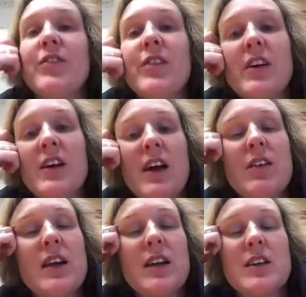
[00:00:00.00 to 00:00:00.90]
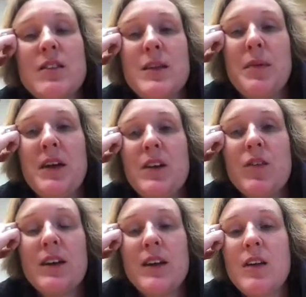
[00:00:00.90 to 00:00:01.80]
figured it out yet, so it's a bit
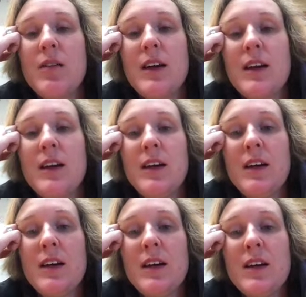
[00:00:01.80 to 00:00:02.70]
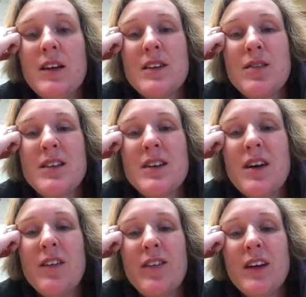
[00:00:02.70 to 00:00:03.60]
annoying that way. So it's
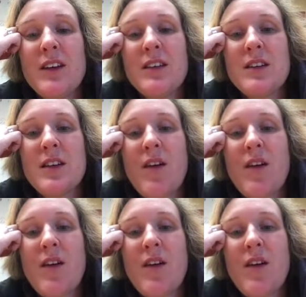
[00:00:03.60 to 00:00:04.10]
not finished.